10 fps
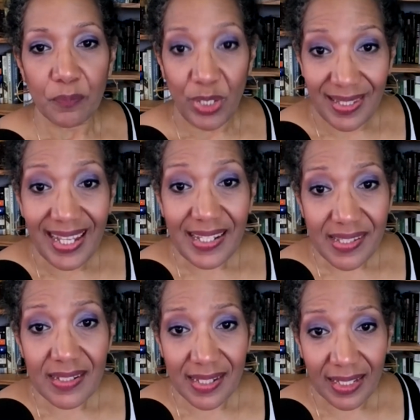when
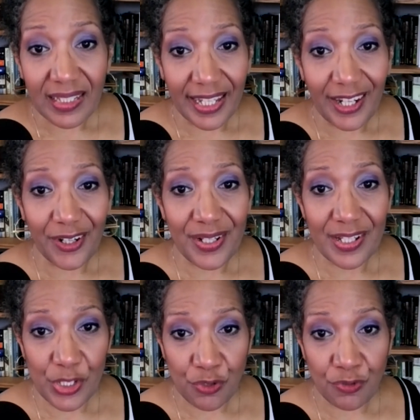Nixon declared his